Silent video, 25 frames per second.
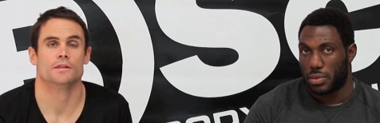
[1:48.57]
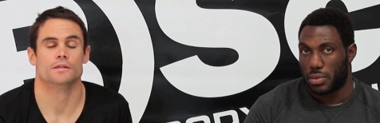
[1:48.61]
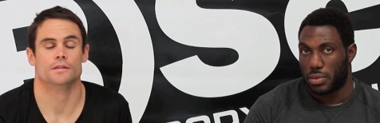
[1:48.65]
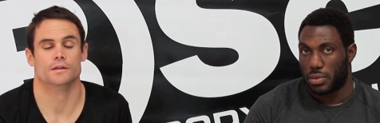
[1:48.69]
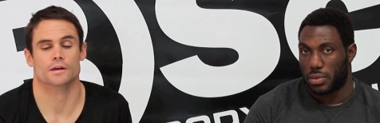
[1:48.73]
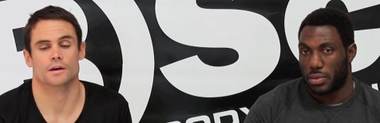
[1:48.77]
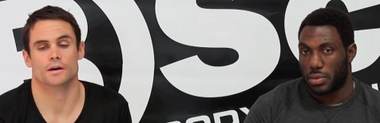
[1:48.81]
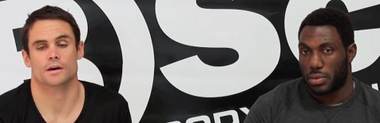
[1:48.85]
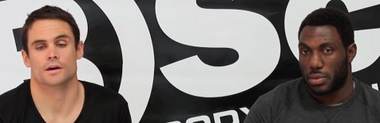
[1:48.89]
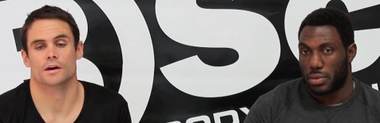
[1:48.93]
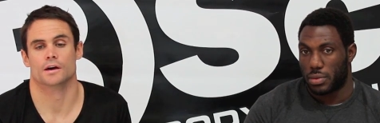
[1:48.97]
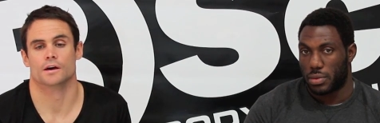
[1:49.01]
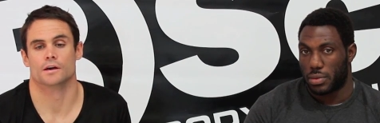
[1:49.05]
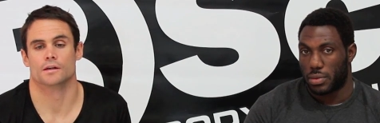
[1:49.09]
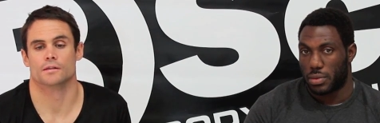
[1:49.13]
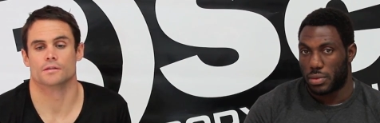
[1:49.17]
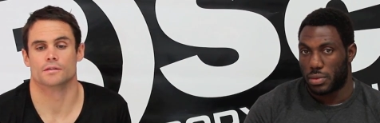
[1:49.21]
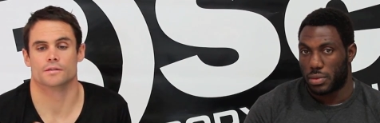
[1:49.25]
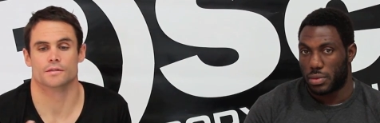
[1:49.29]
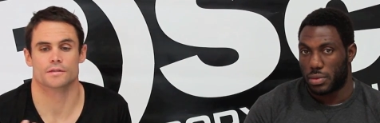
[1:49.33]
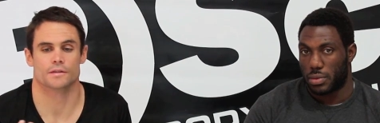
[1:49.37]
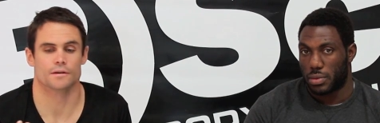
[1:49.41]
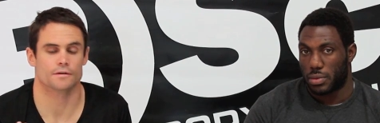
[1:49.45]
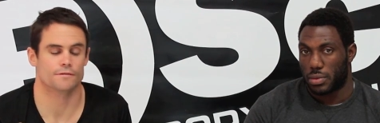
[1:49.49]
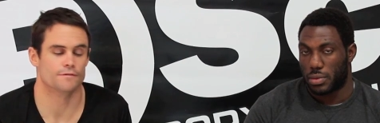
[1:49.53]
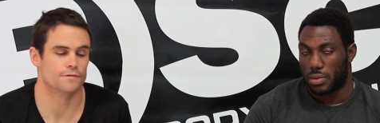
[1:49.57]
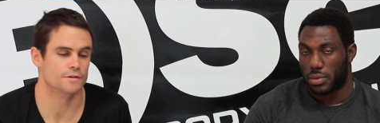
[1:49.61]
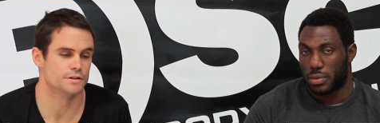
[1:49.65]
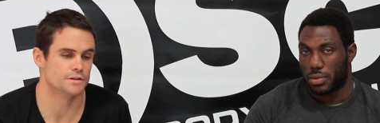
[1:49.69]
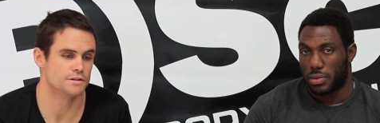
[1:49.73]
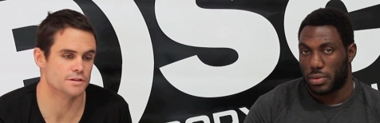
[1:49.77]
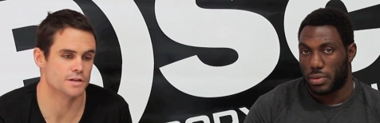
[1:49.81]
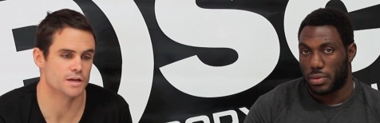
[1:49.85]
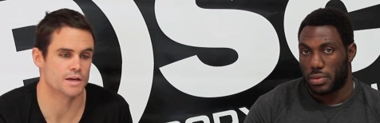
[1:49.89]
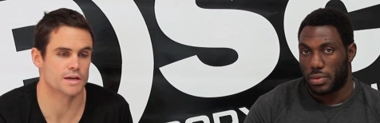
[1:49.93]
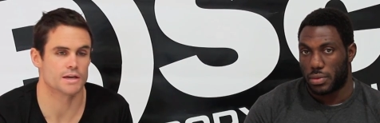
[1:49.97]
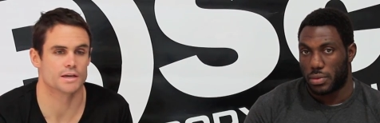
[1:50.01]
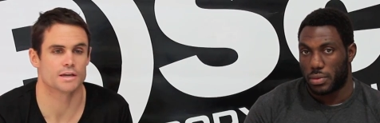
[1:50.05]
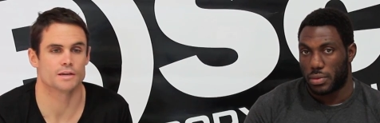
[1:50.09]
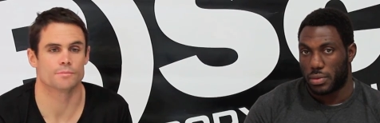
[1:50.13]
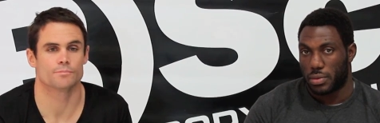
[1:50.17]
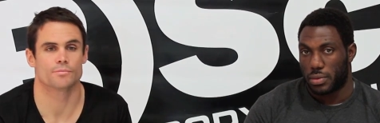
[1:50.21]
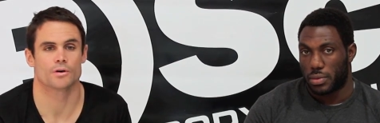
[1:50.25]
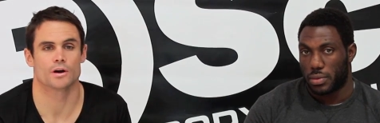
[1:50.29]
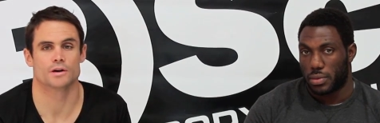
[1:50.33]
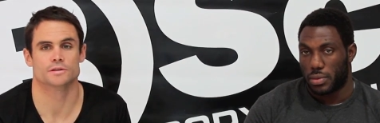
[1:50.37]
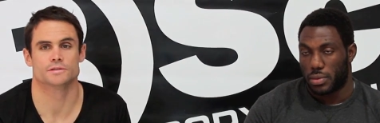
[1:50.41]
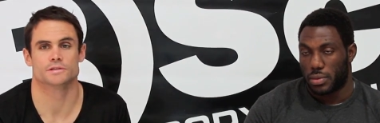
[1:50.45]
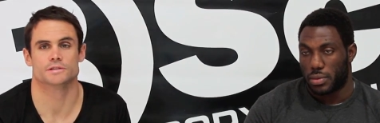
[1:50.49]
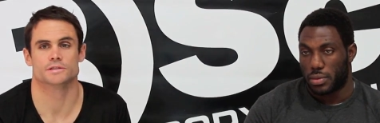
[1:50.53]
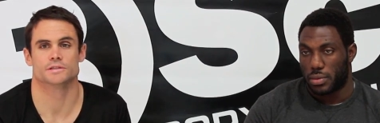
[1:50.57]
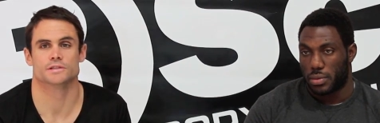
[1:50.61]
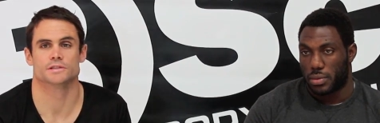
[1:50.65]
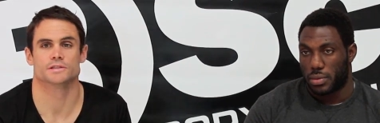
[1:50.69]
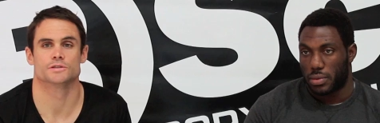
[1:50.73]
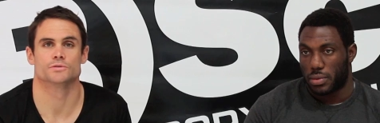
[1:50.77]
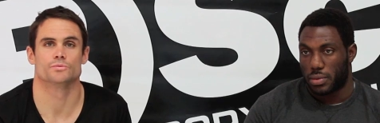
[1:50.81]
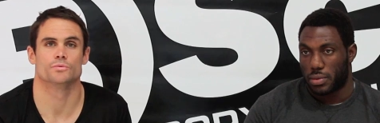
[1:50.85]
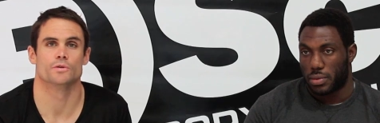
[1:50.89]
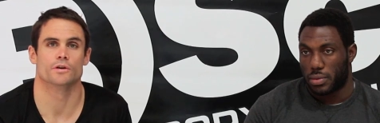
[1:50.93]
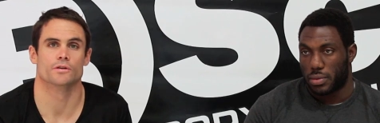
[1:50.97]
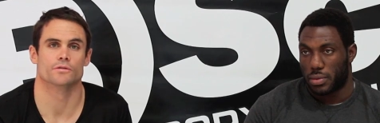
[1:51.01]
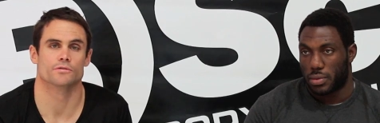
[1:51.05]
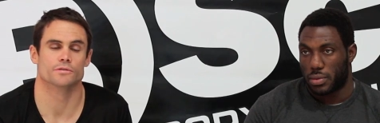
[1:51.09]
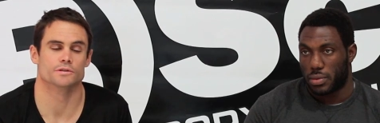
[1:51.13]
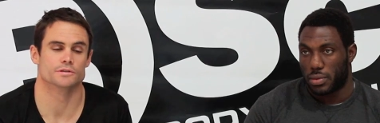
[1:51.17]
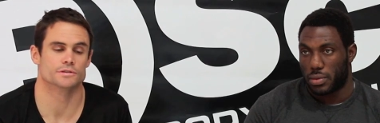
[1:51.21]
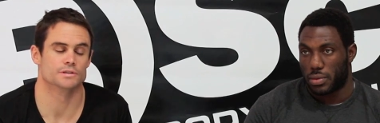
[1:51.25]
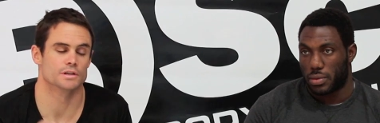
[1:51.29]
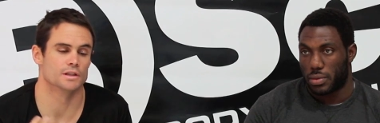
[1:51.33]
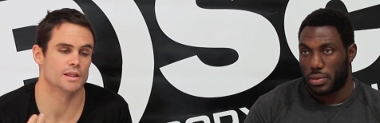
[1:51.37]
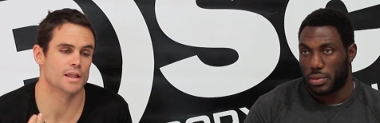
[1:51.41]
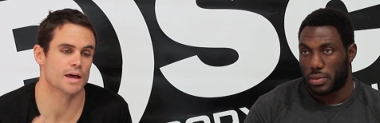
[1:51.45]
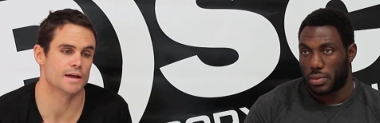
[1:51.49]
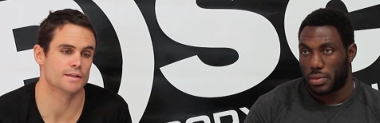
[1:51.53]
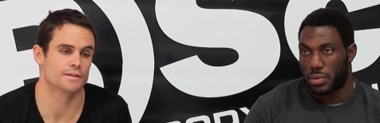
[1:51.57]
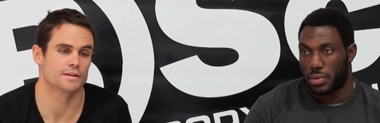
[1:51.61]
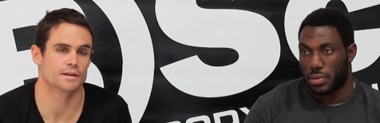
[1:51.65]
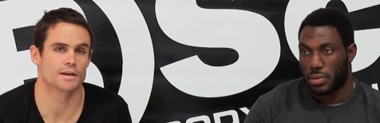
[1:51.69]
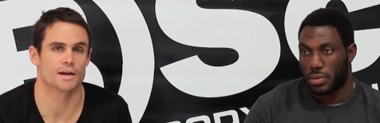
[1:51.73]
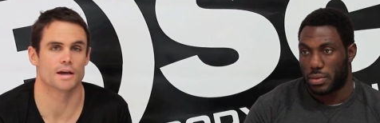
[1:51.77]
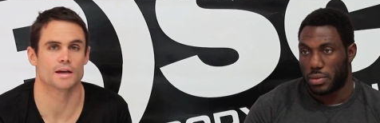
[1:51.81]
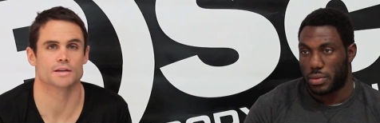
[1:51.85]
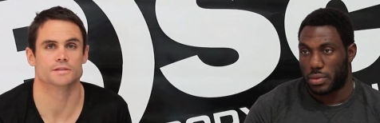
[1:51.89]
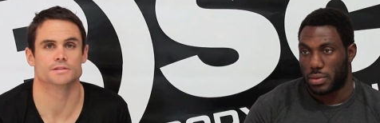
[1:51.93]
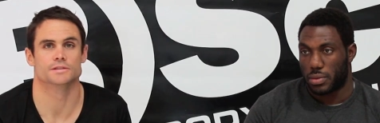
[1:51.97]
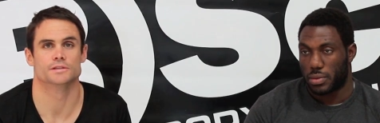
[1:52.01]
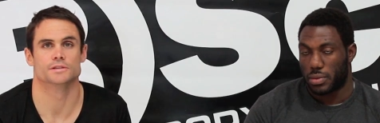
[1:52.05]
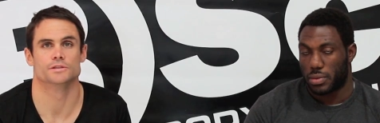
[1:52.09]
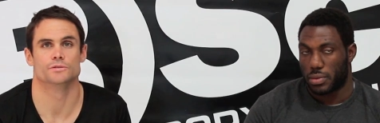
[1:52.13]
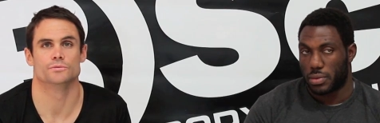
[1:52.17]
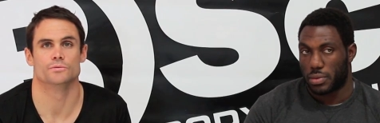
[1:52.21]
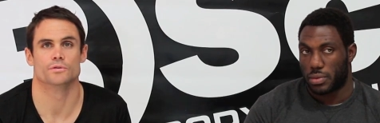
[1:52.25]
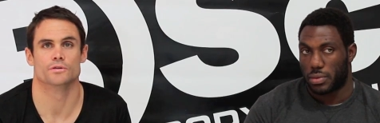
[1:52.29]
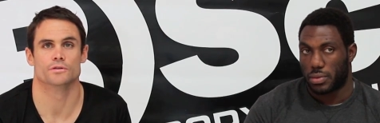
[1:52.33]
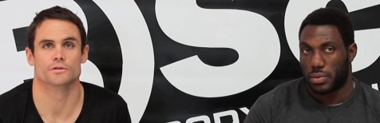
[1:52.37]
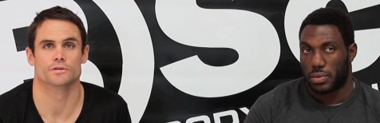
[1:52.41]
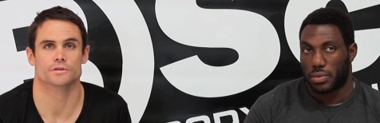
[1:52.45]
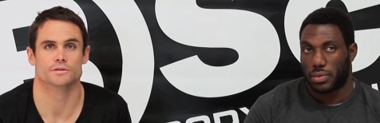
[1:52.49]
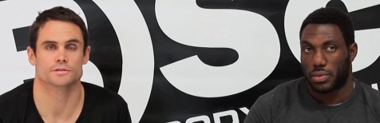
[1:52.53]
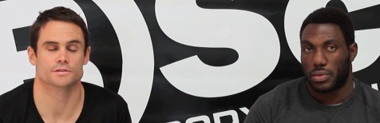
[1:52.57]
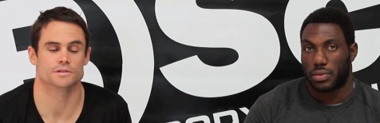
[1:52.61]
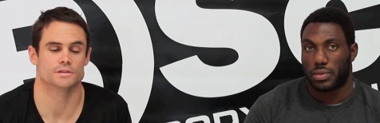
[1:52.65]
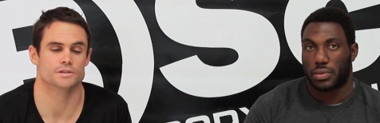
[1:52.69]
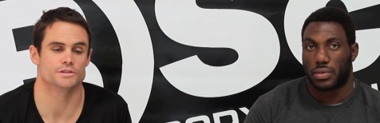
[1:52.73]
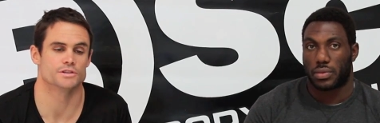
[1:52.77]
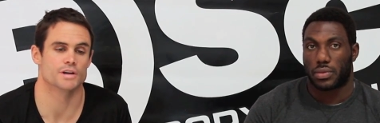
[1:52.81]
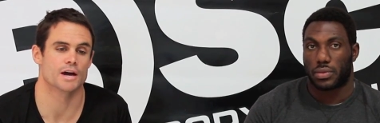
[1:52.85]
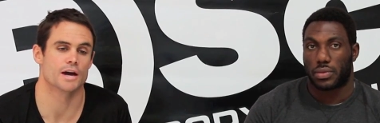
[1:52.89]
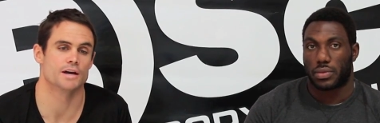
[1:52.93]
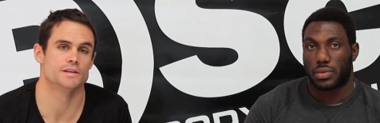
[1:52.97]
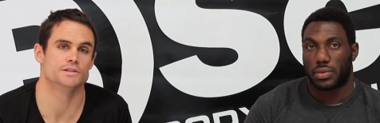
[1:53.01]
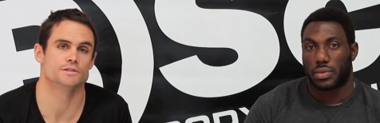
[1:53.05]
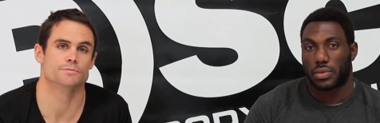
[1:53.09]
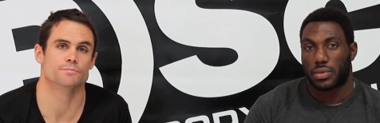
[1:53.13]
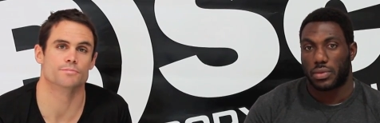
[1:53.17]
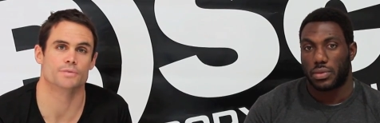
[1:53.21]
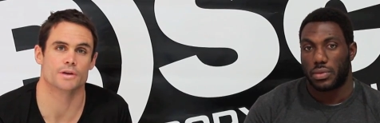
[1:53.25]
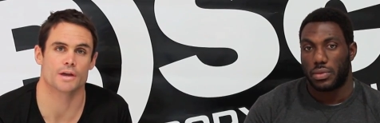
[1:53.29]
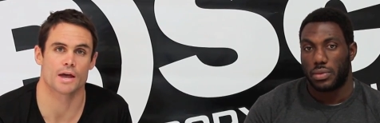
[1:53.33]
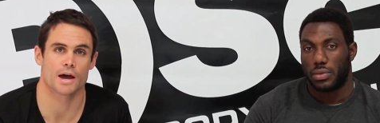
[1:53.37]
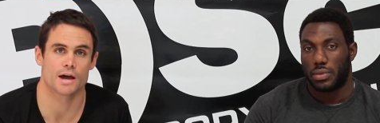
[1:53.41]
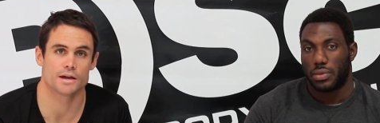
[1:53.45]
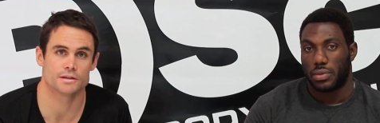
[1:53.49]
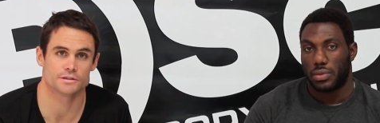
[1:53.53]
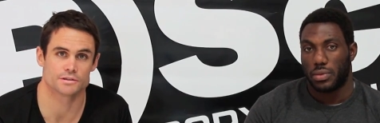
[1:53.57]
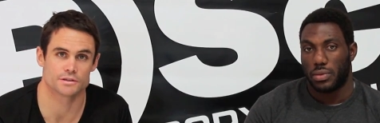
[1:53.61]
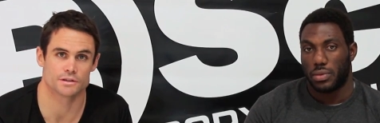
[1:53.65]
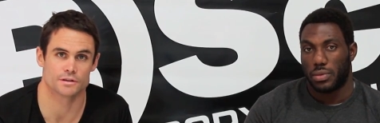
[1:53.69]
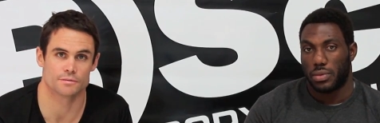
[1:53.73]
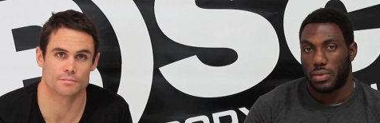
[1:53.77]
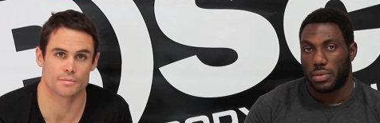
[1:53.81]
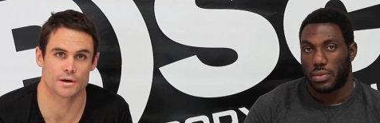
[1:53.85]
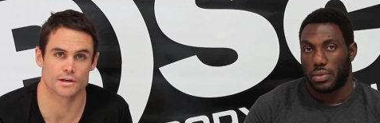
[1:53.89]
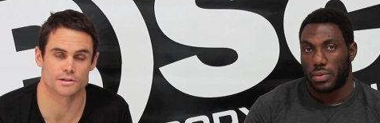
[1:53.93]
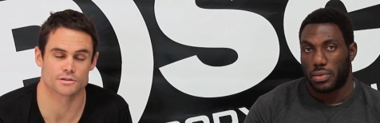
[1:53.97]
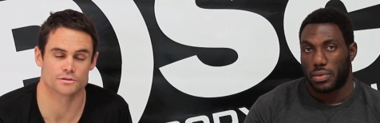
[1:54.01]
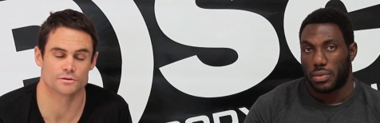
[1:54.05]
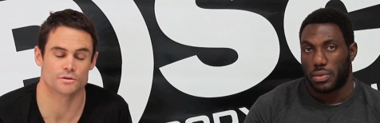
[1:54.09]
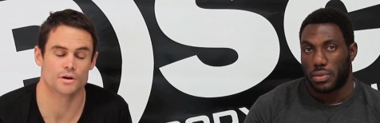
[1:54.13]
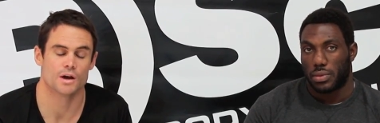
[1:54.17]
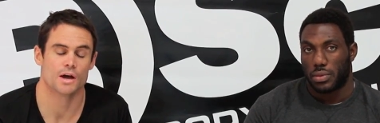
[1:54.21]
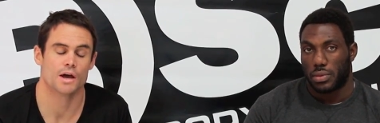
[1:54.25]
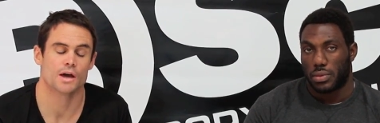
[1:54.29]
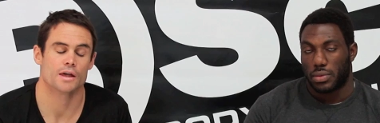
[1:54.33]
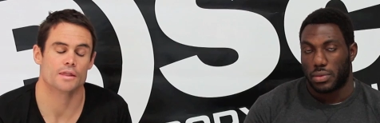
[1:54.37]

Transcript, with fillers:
Speaker 1: the fatiguing processes, whether it's the lactic acid, whether it's the change in pH in the muscle,